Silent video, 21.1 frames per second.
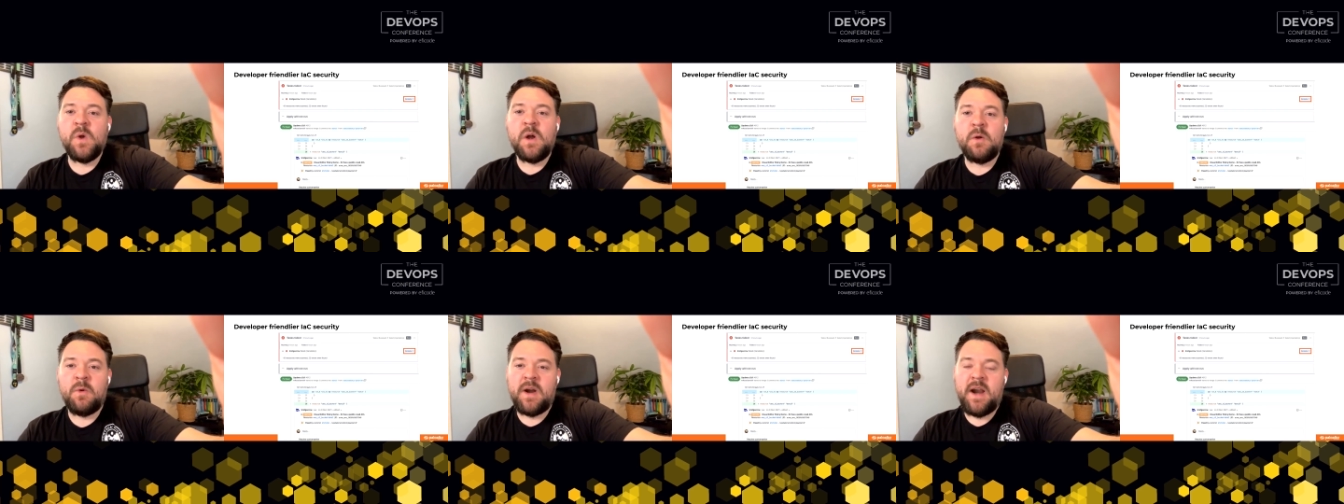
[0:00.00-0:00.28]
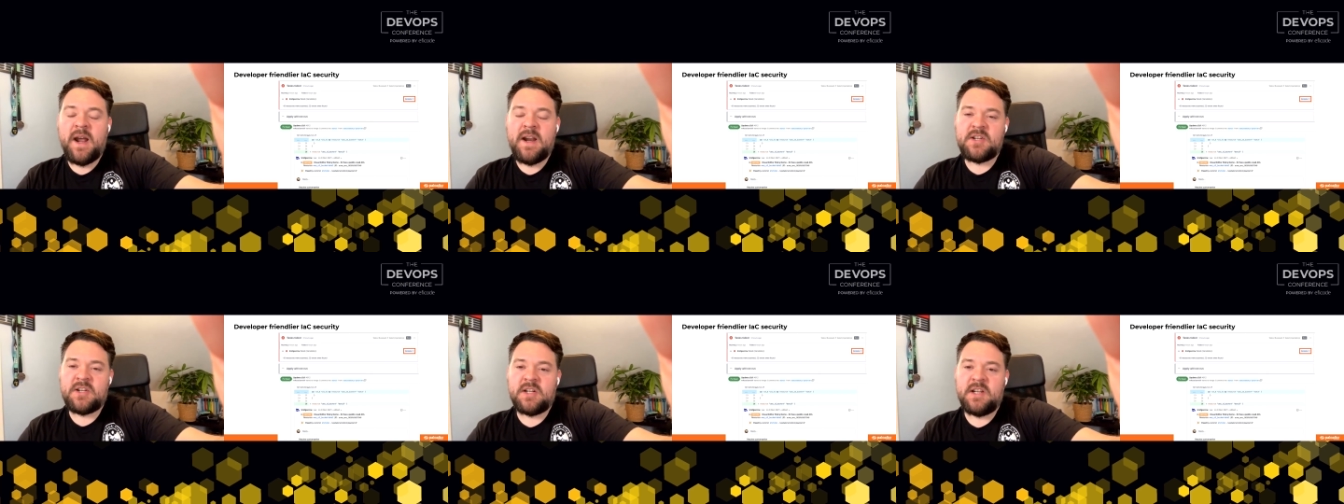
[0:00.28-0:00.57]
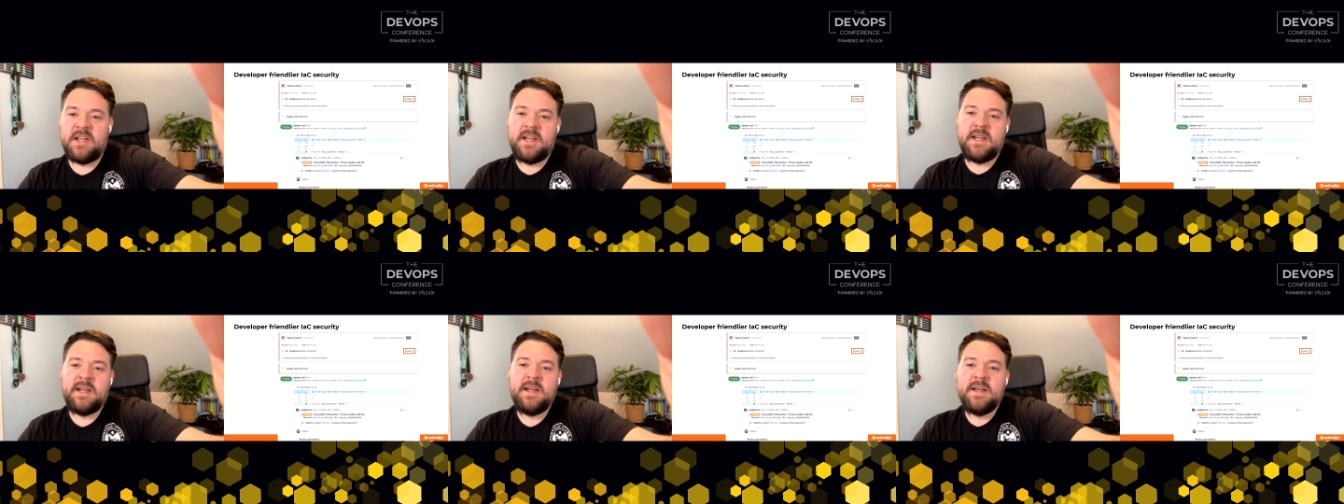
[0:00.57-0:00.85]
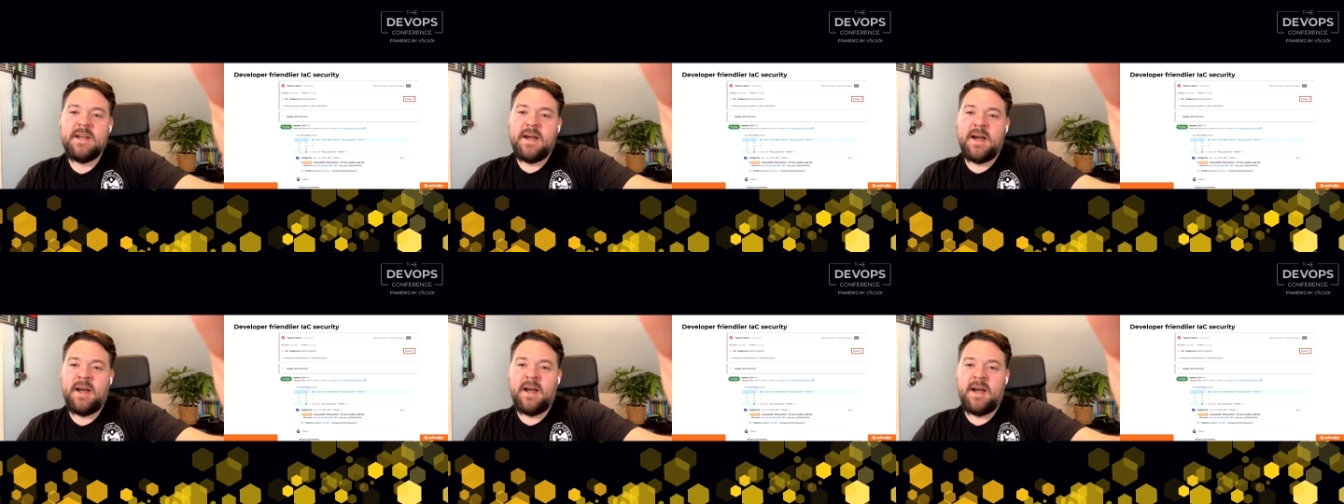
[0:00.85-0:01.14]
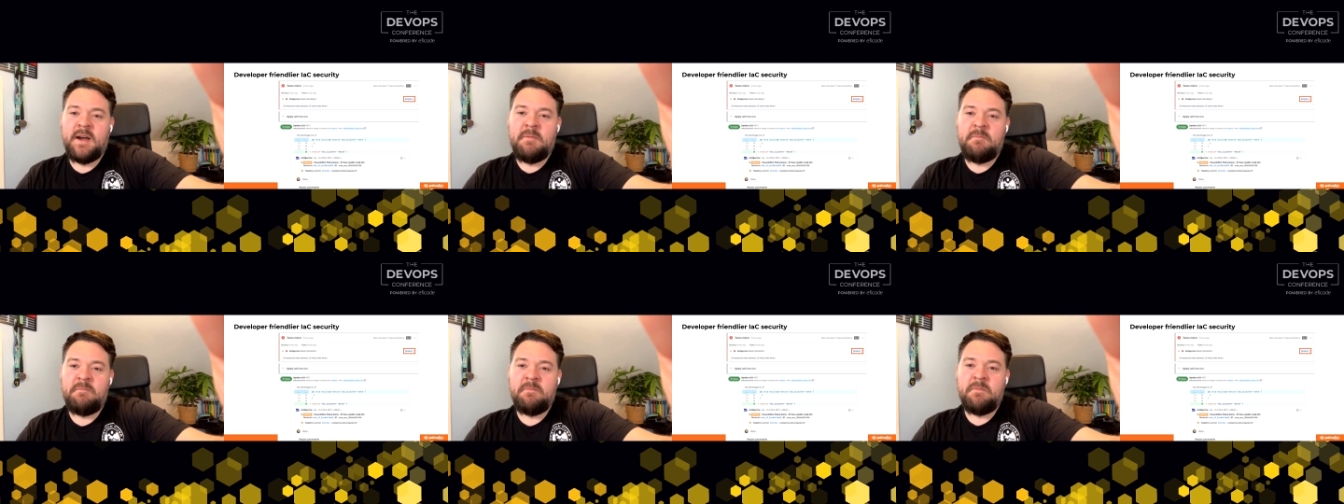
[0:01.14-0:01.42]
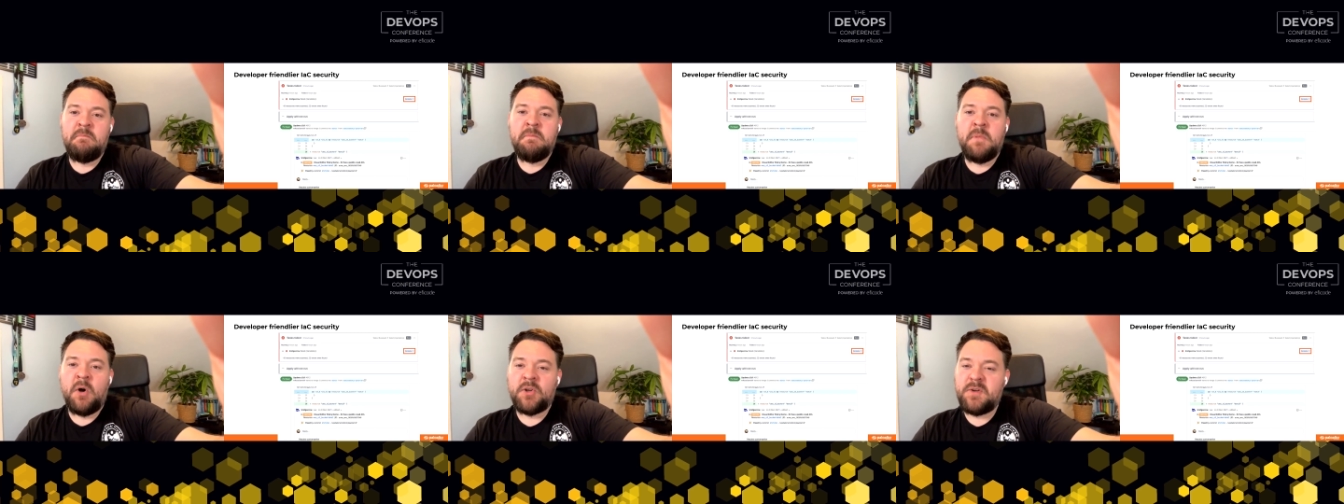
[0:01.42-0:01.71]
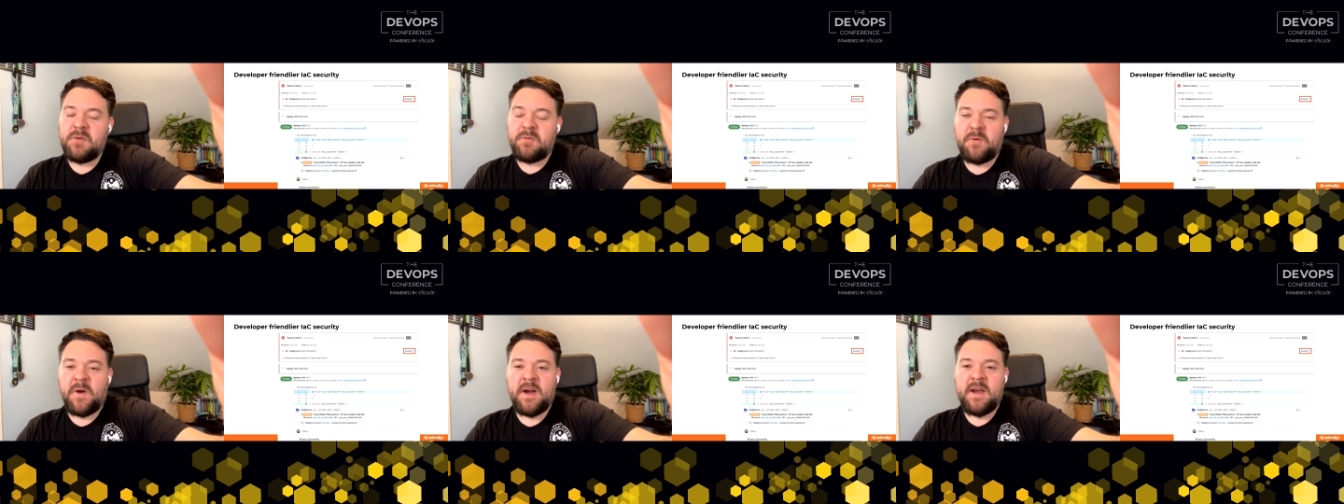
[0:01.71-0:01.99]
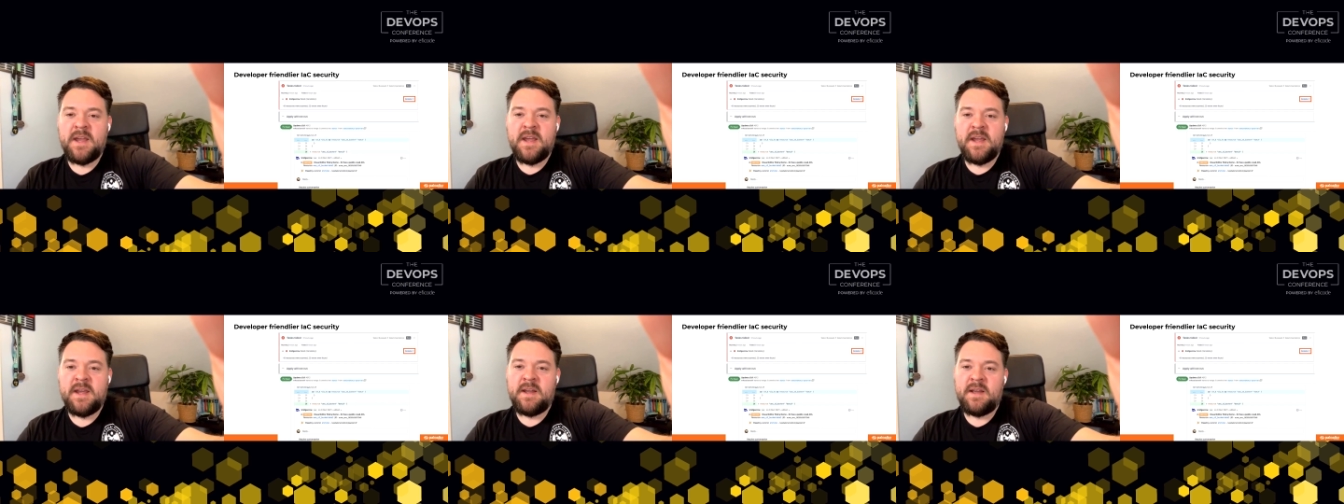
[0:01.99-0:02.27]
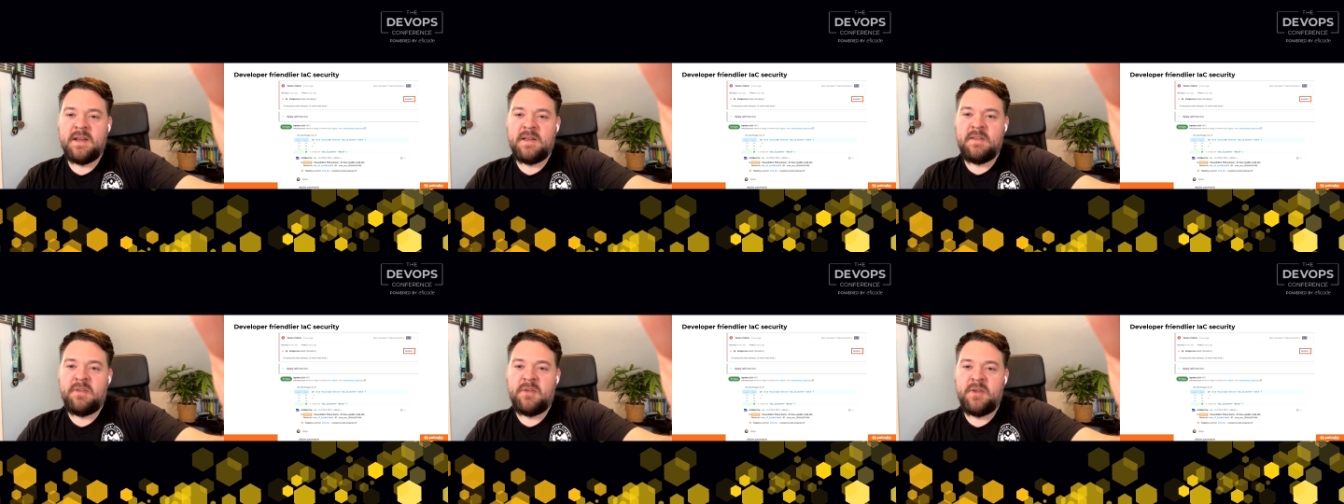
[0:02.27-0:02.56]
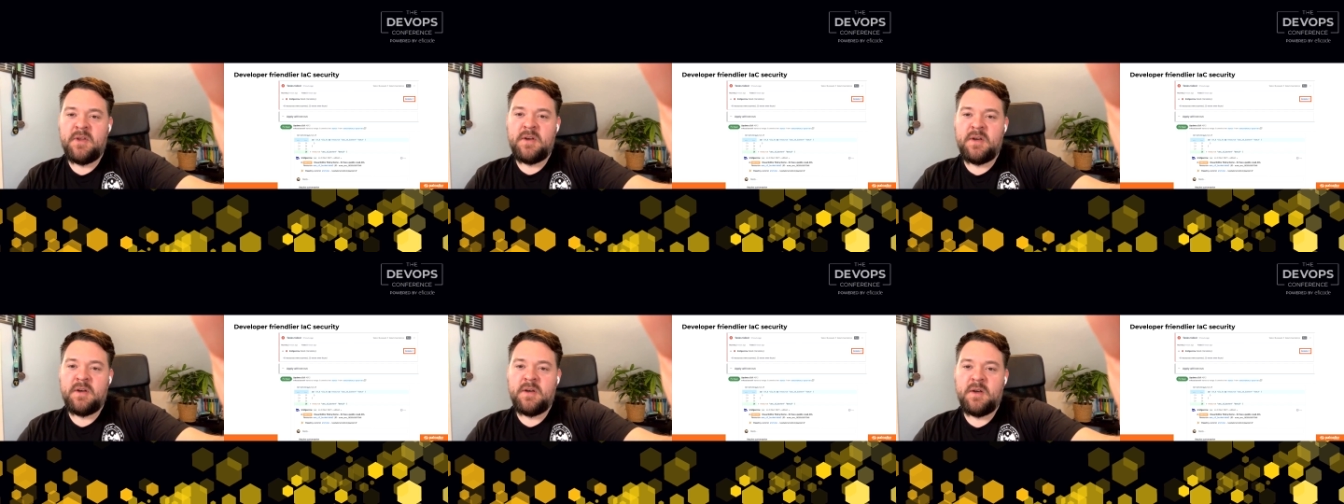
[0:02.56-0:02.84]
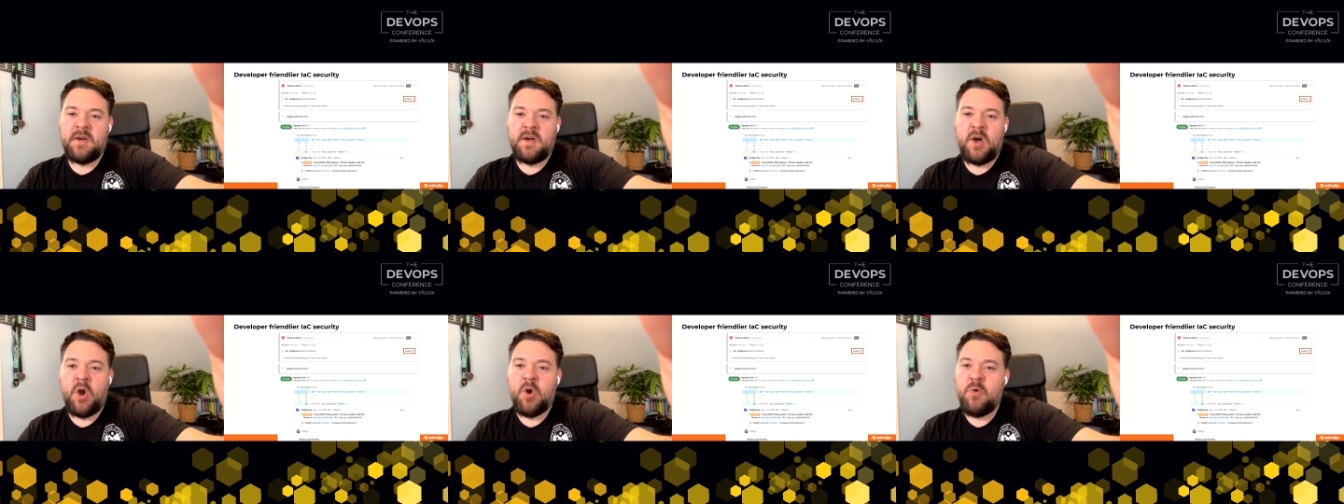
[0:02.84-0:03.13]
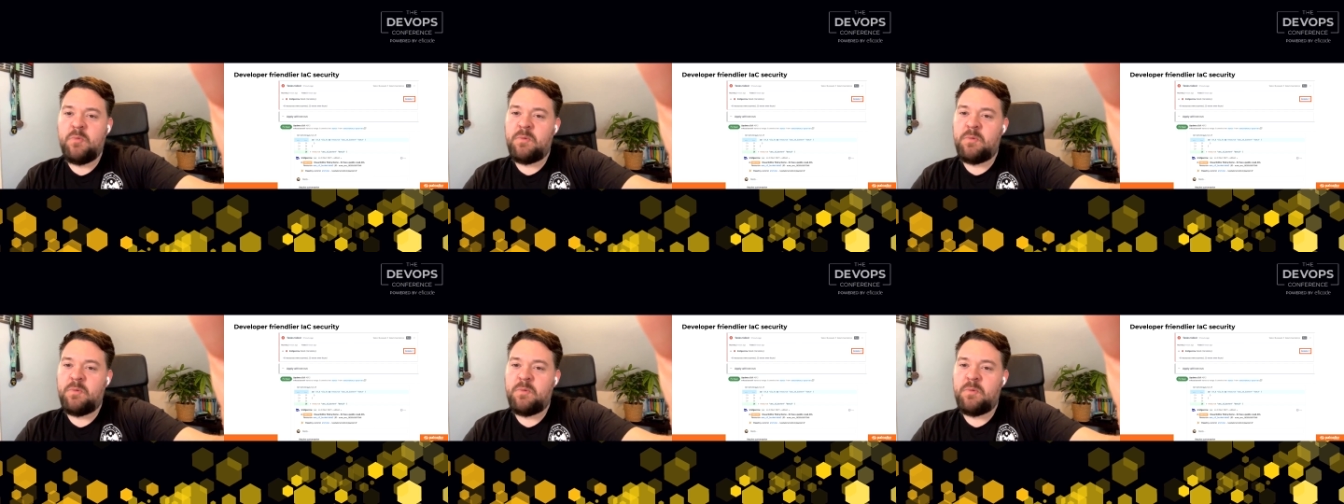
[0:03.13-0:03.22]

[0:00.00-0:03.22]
where we're actually modifying the